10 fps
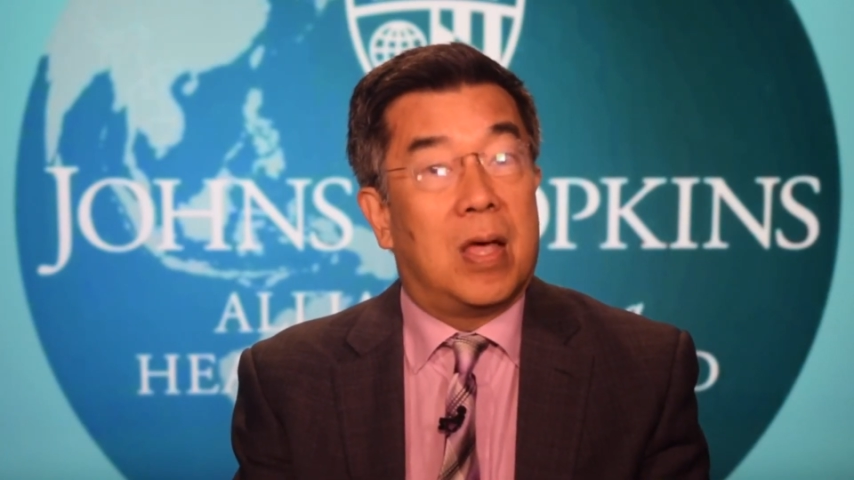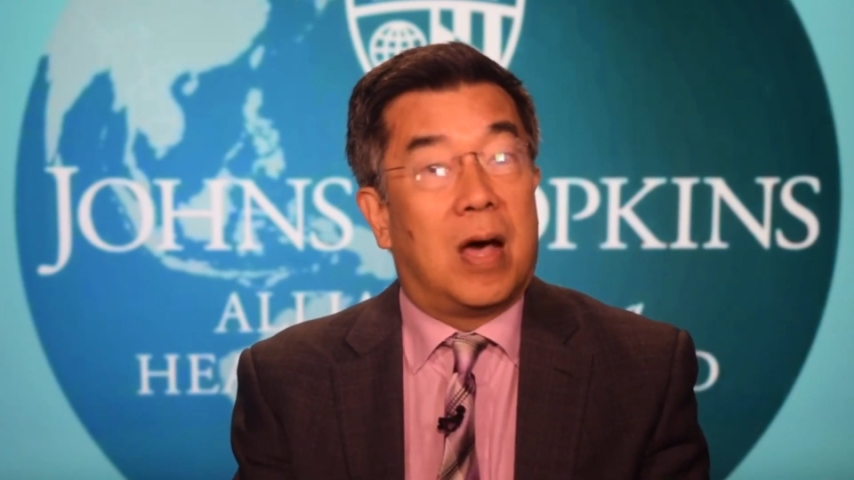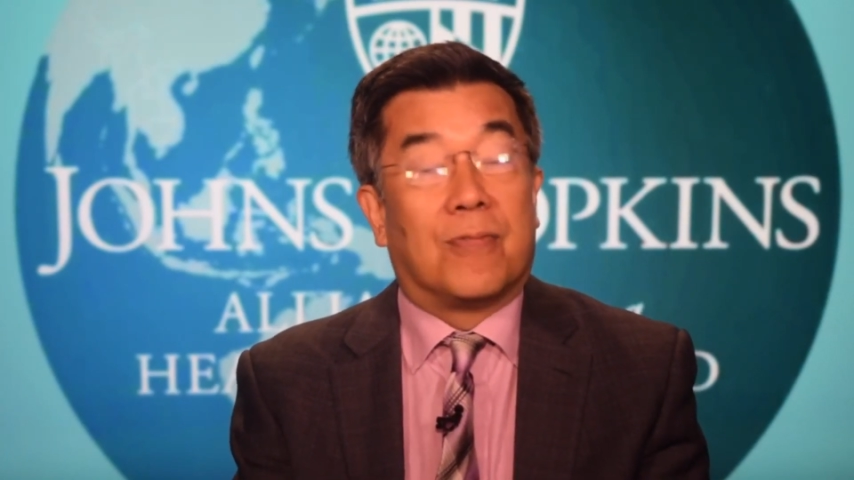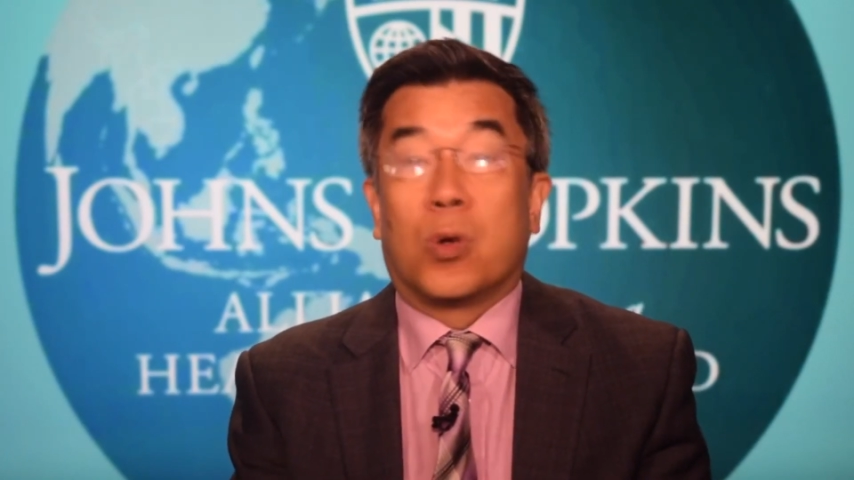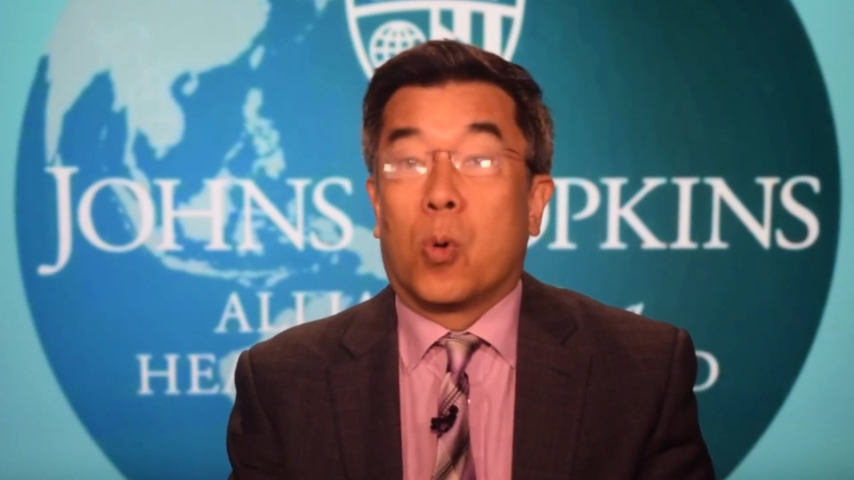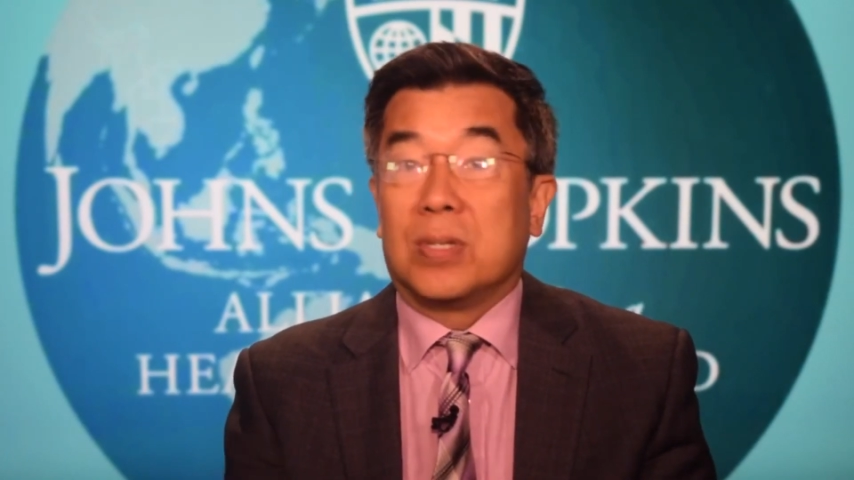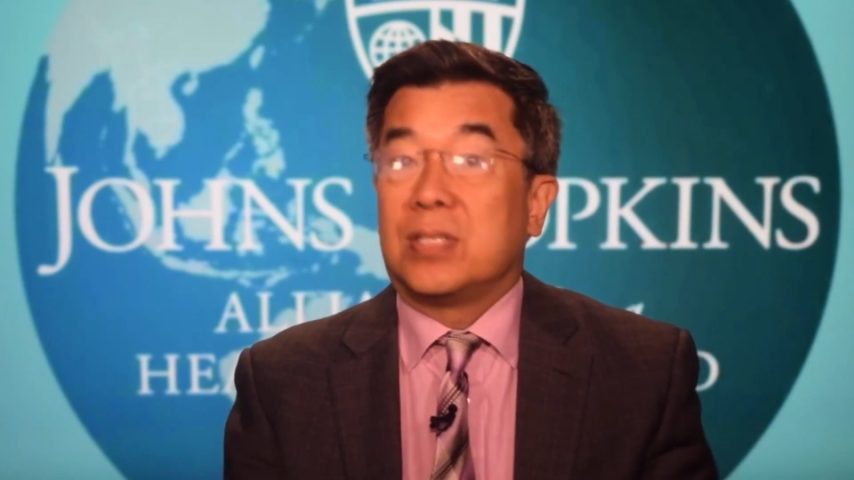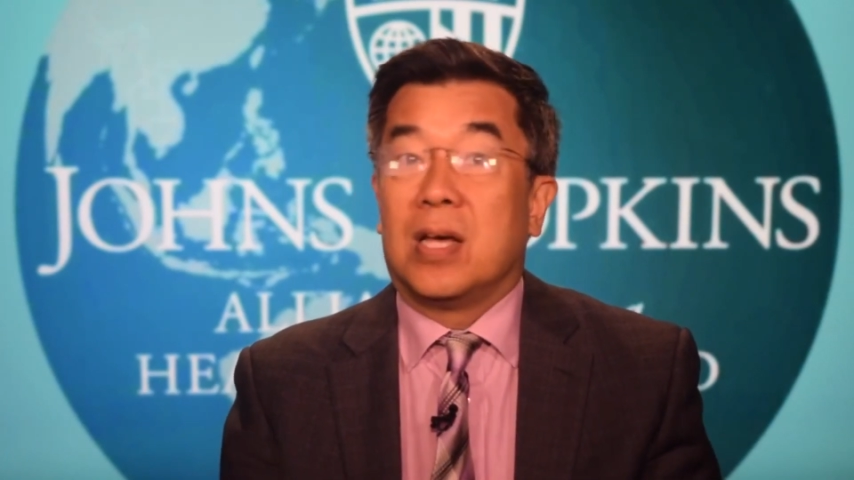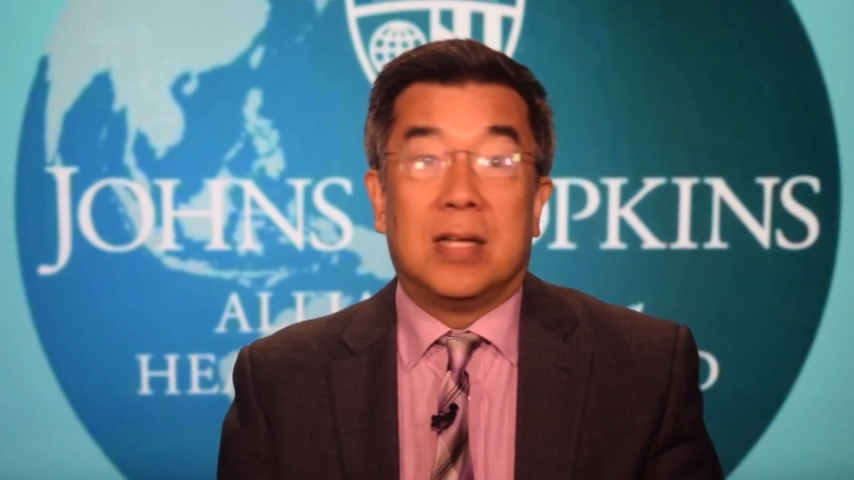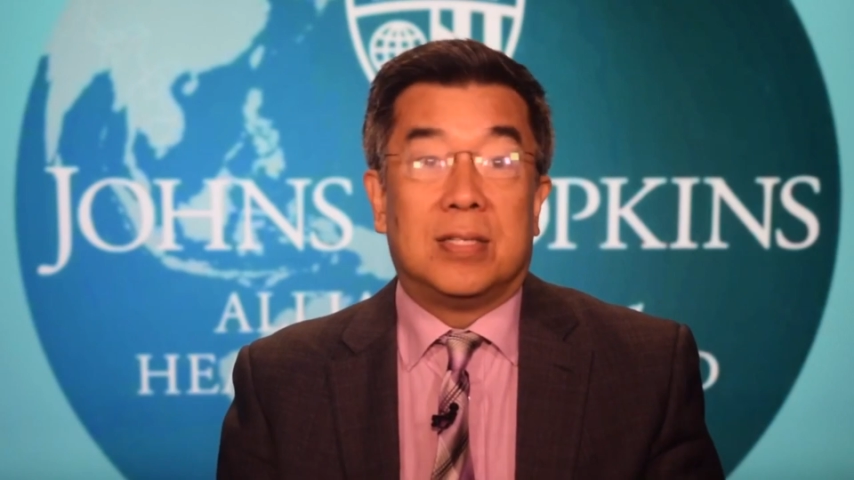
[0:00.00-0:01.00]
Of
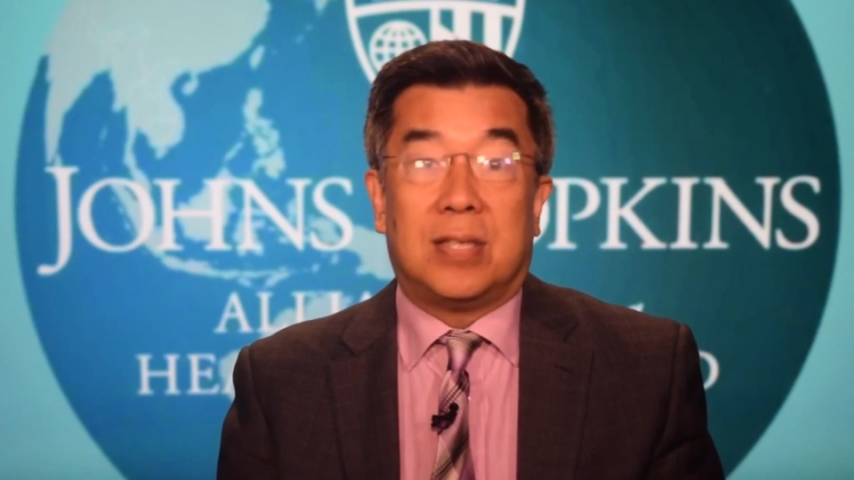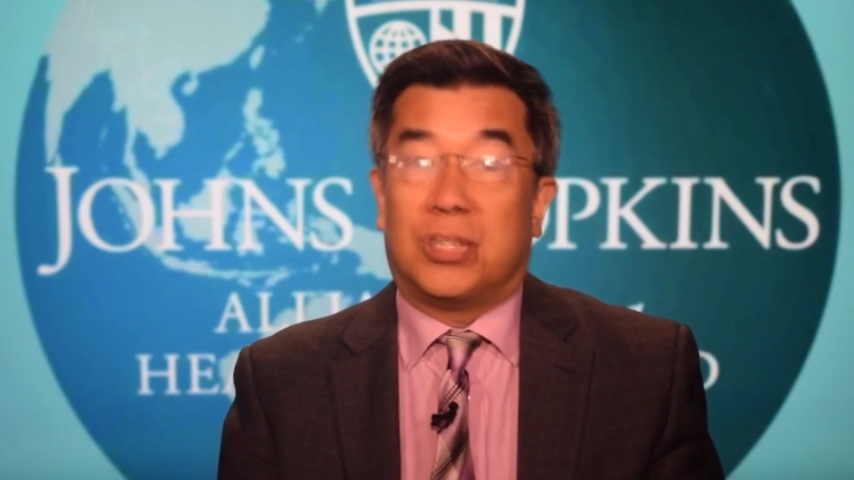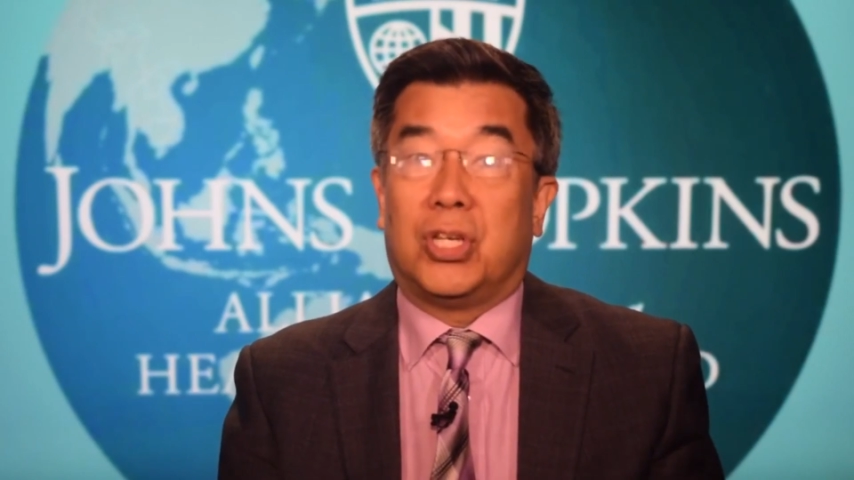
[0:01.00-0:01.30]
course, such